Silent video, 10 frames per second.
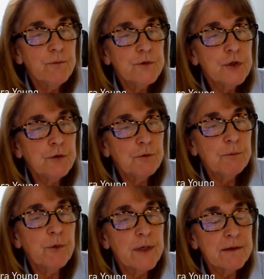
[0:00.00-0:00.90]
to
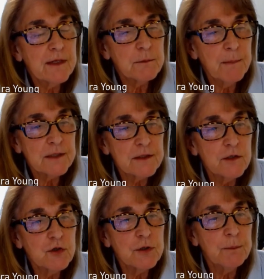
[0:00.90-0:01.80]
bring this
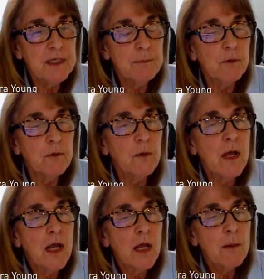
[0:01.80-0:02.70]
message to people.
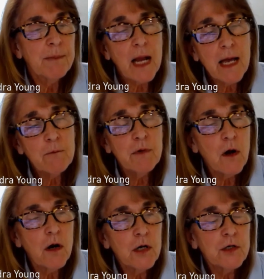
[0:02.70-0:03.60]
But I would
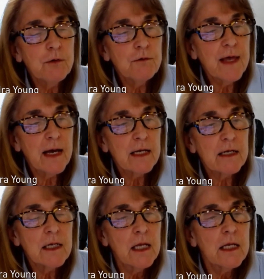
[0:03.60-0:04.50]
argue that
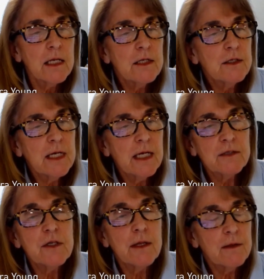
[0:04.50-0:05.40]

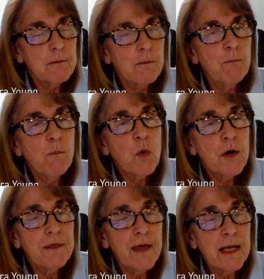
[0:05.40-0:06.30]
it more
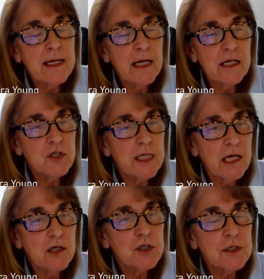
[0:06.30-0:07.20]
than
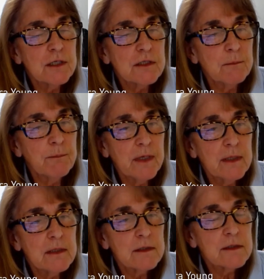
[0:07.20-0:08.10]
education
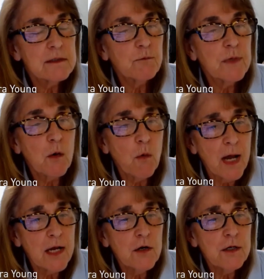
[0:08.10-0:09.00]
is
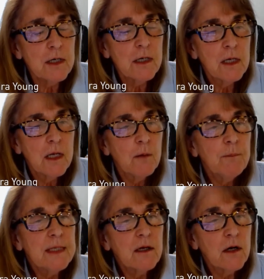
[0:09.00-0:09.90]
required
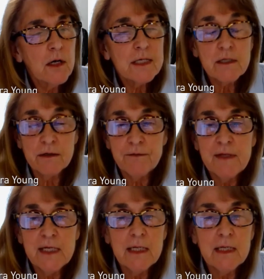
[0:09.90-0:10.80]
because of
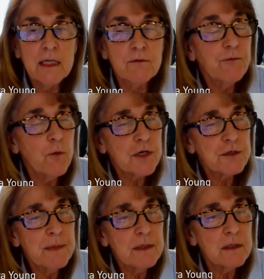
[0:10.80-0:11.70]
the
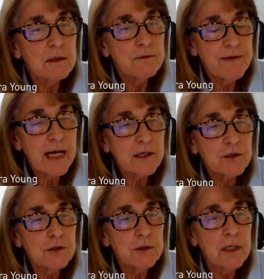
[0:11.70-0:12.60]
enforcement
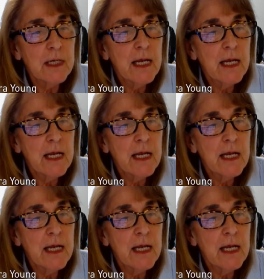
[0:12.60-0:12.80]
factor,